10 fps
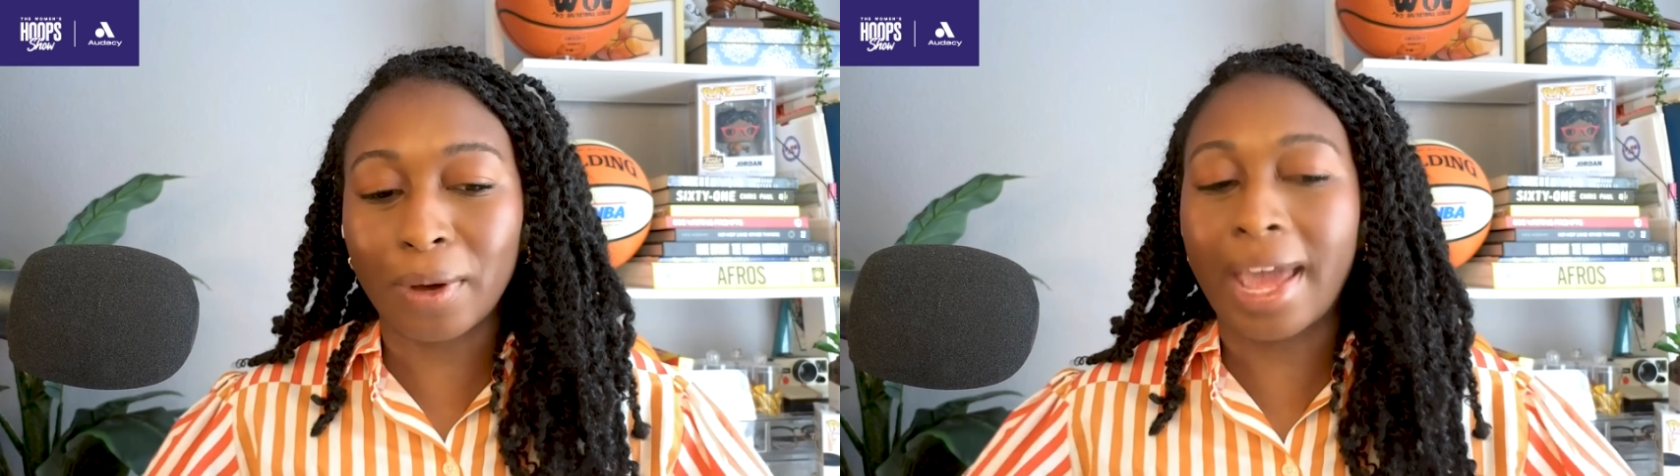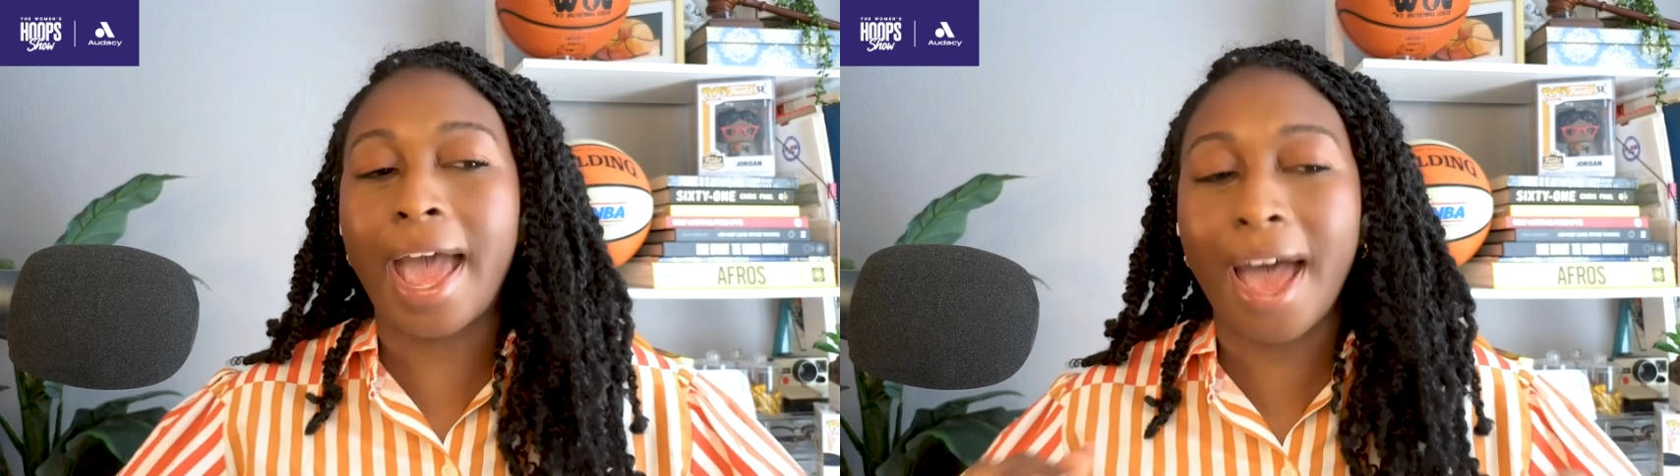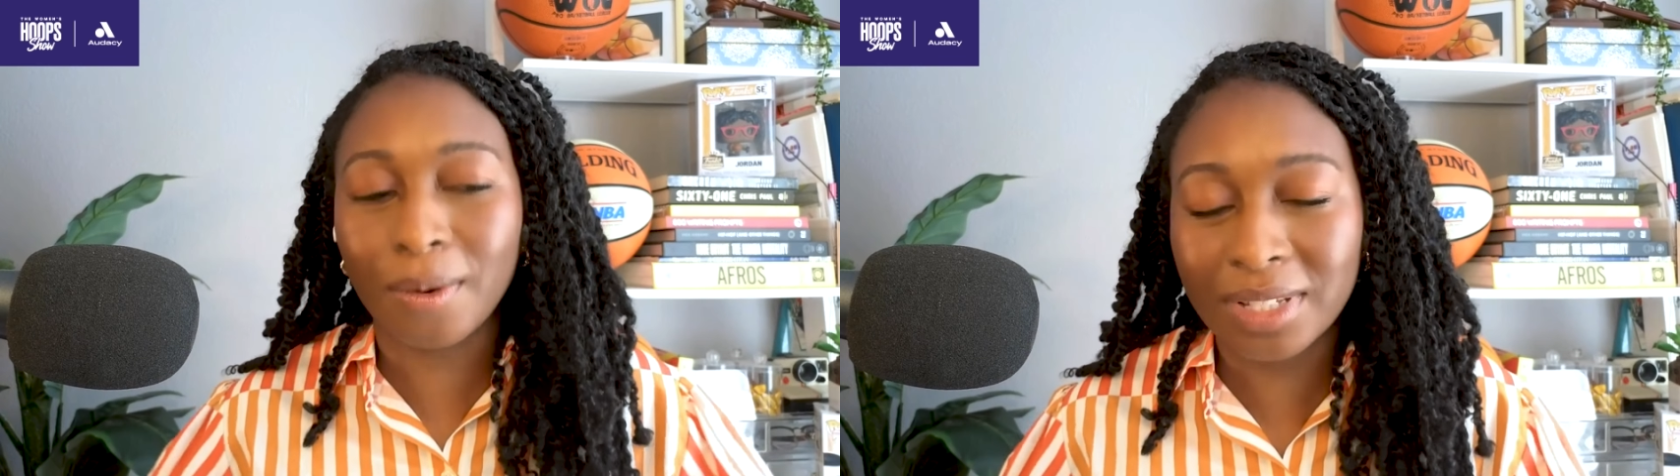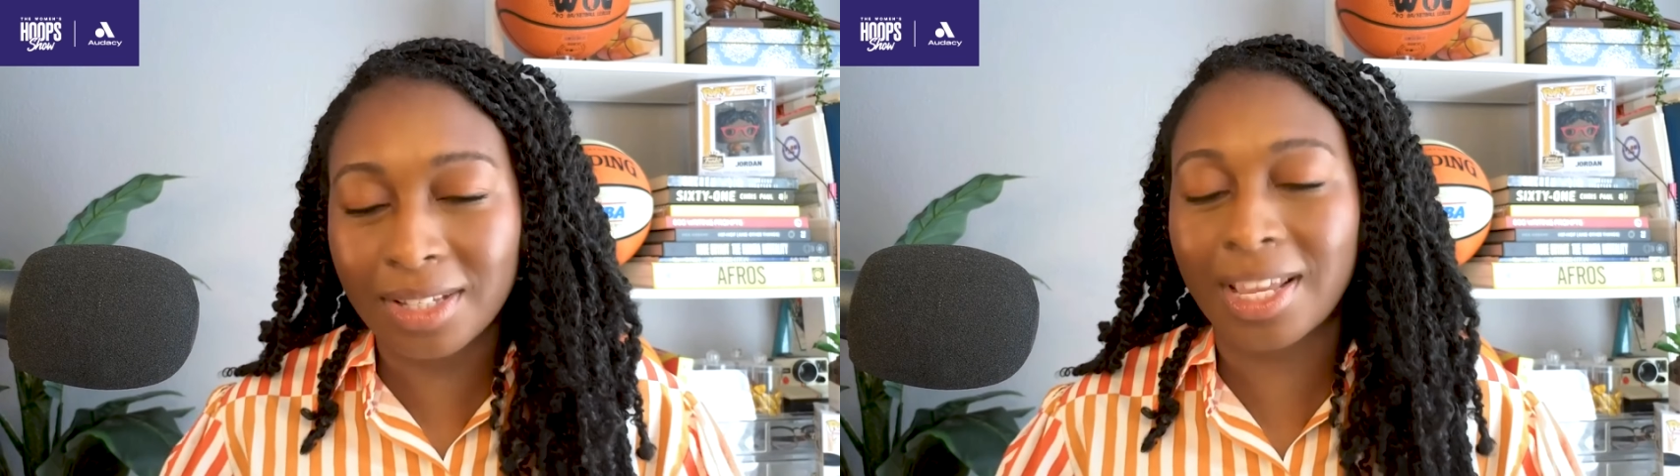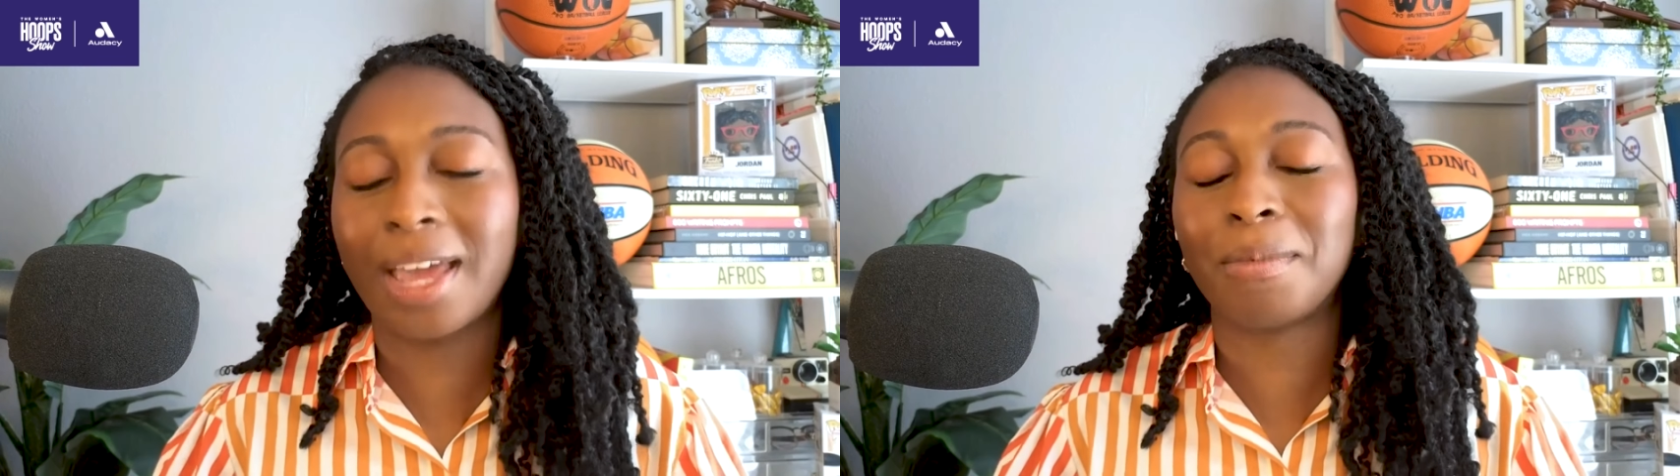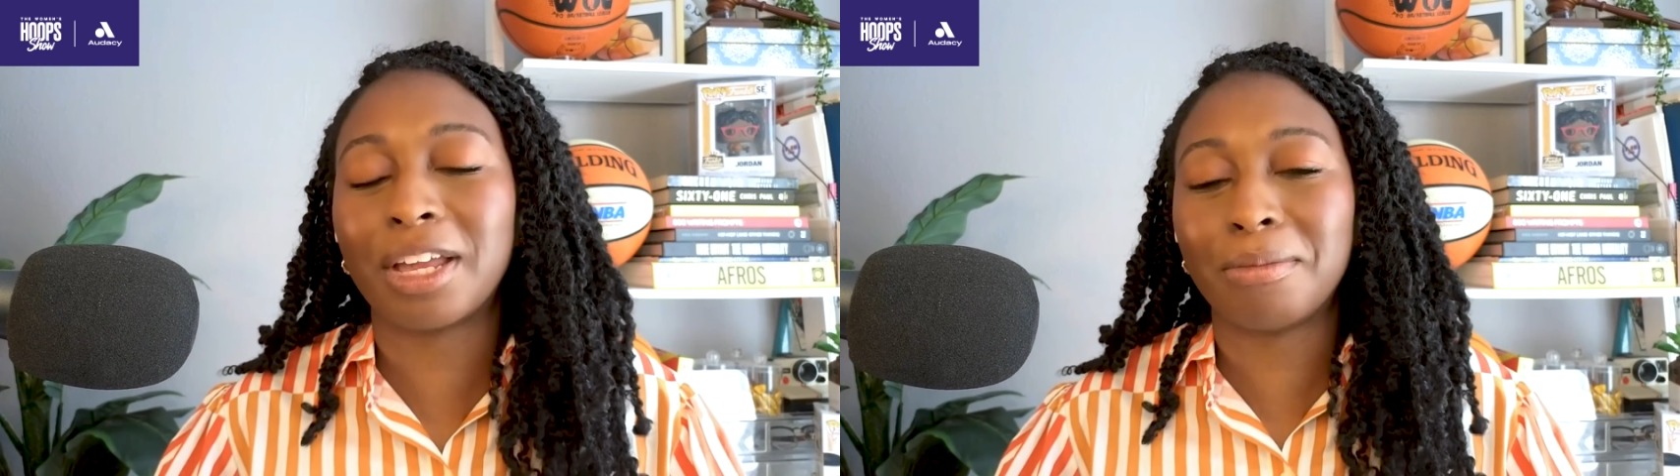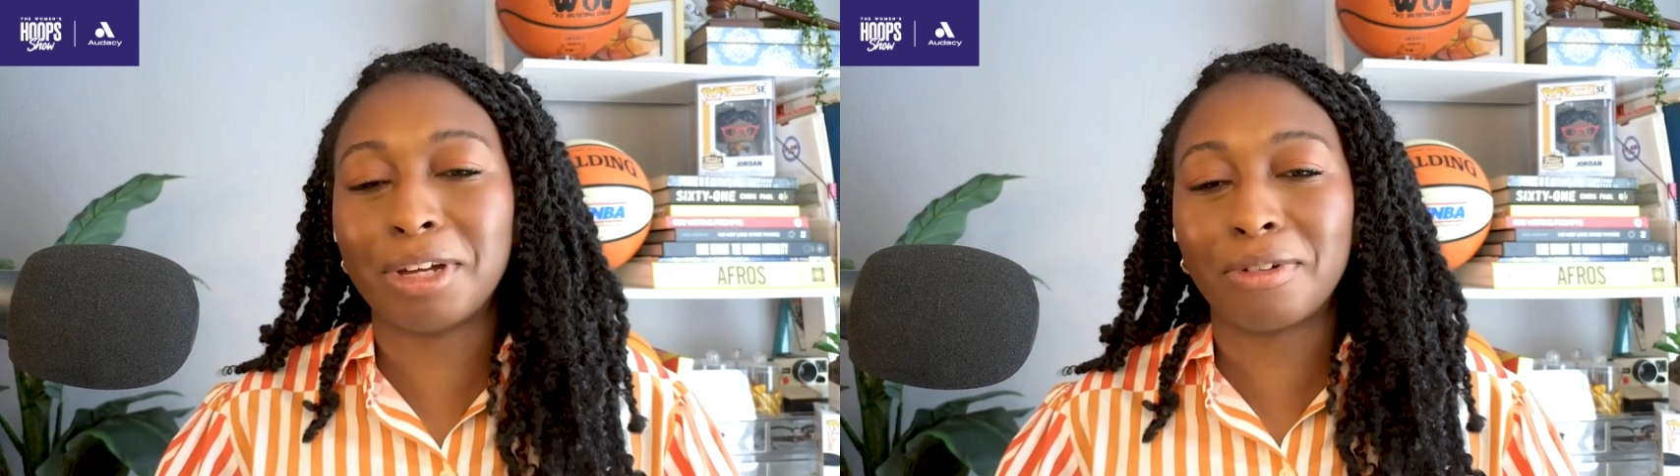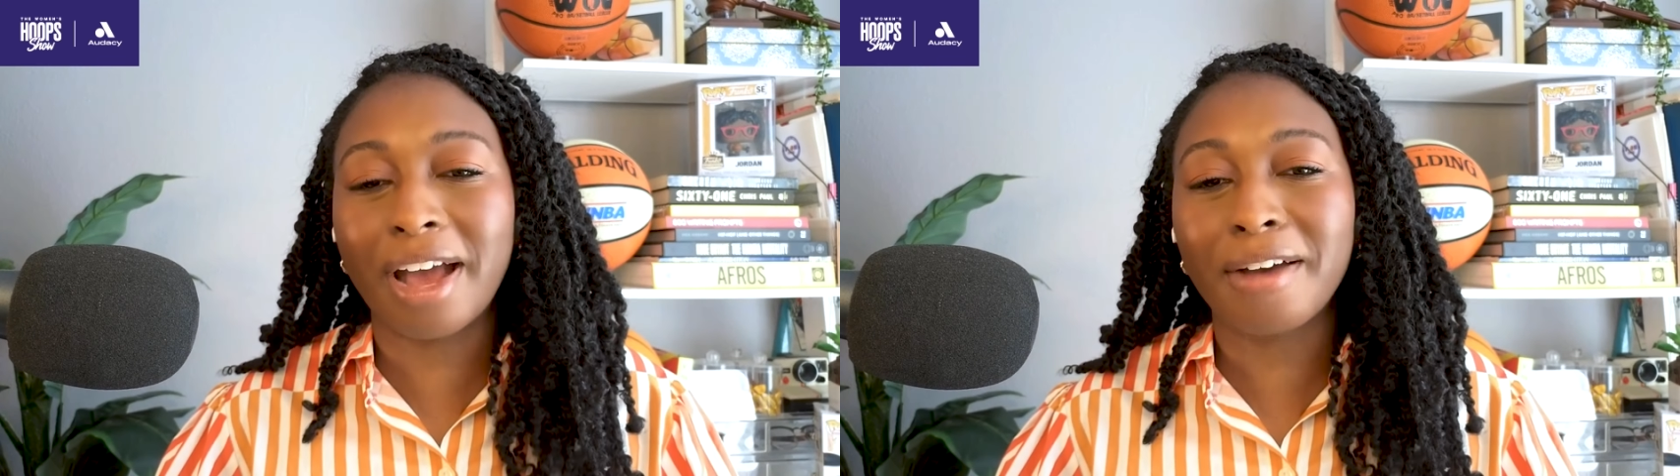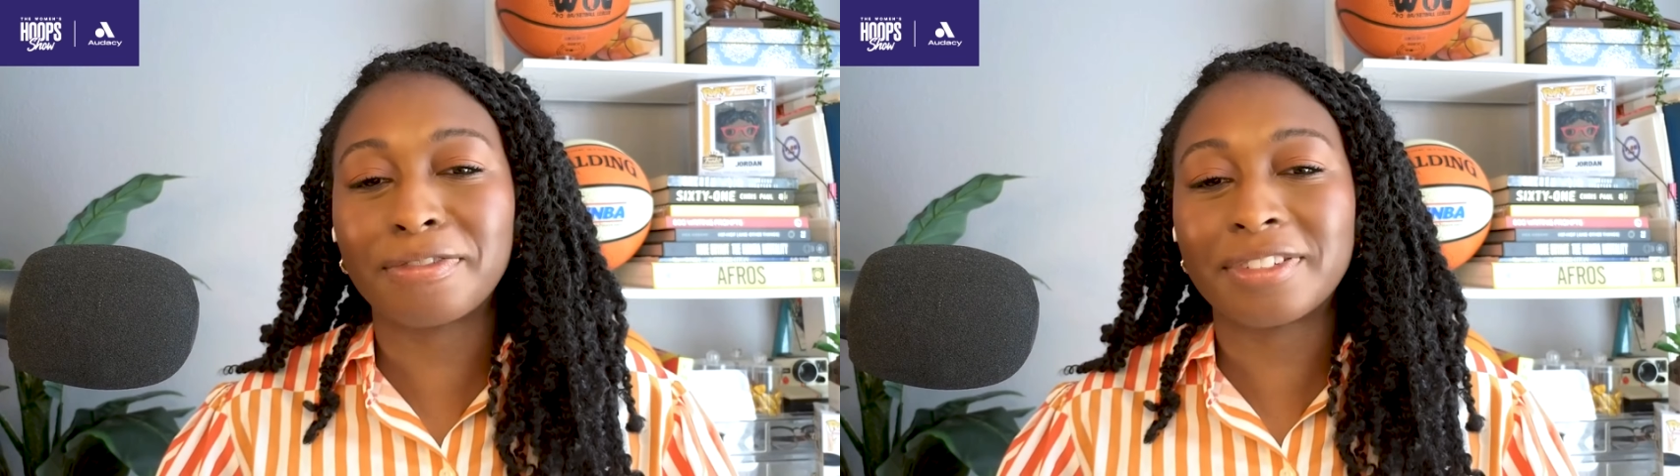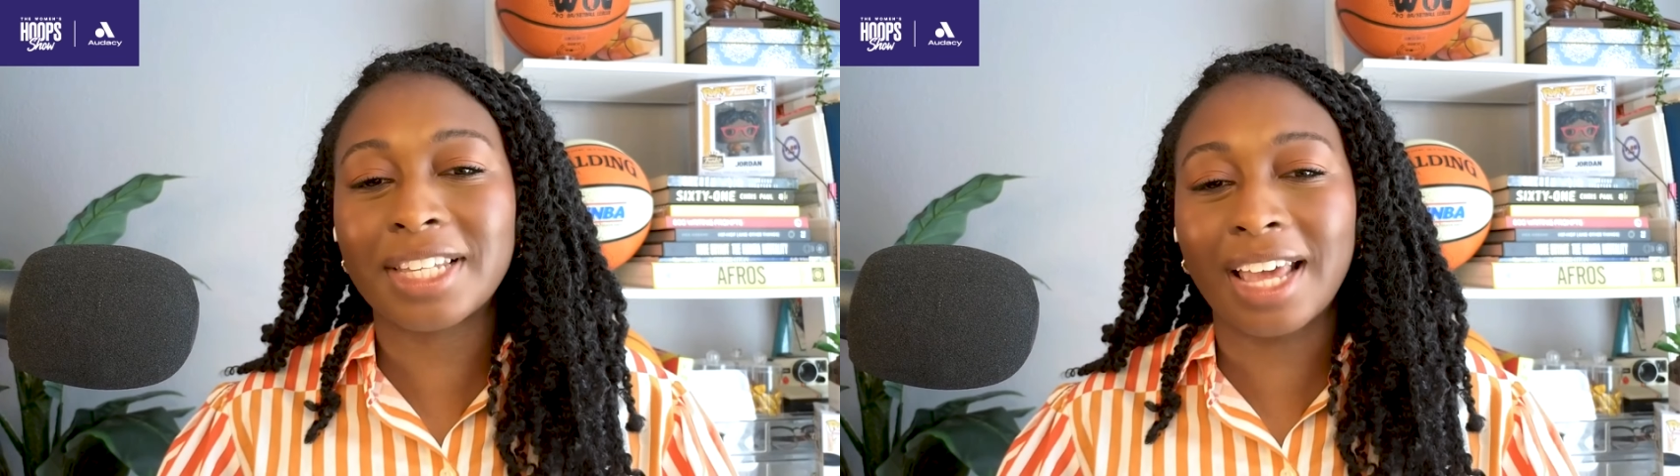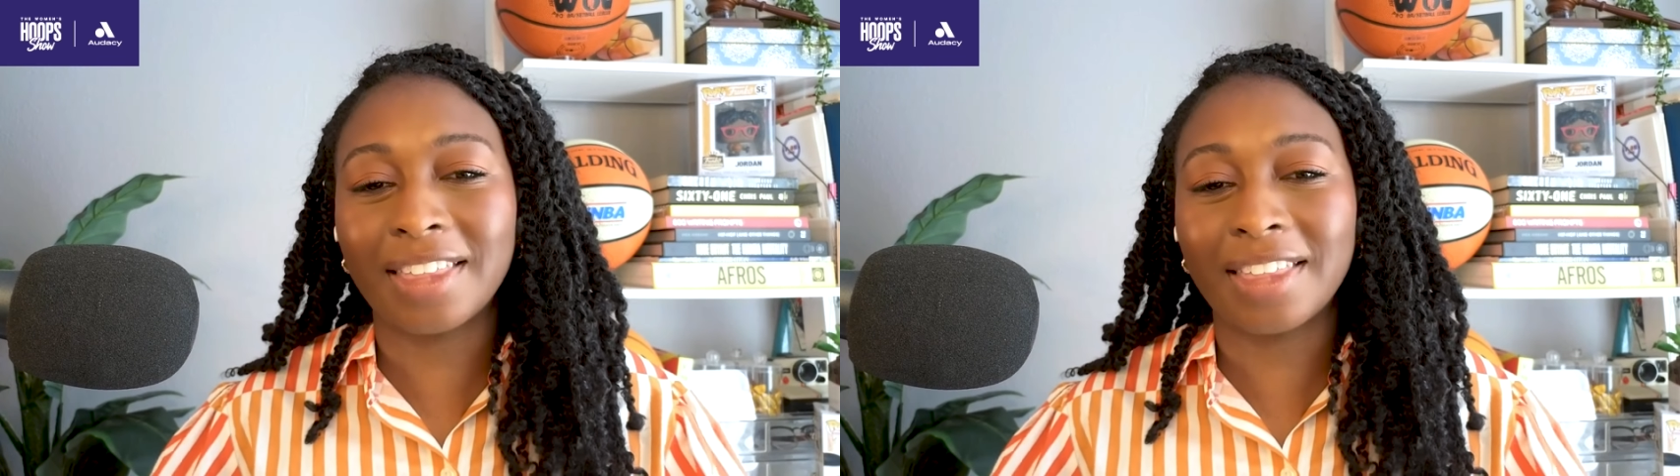okay, how is this game going to be reffed?